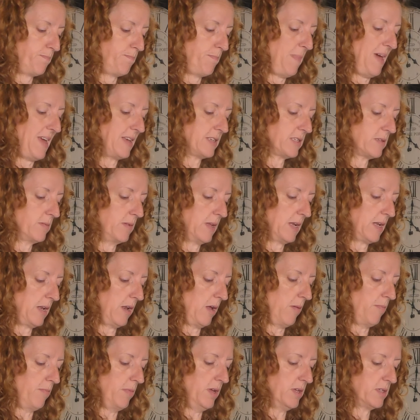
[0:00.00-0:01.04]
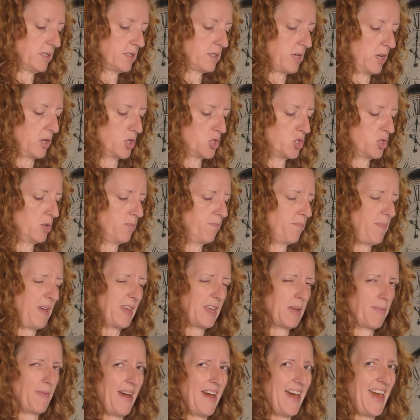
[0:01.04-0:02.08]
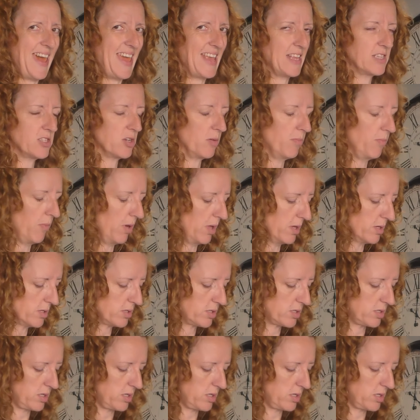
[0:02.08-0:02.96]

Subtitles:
make some little omelettes. I should make about 8 omelettes,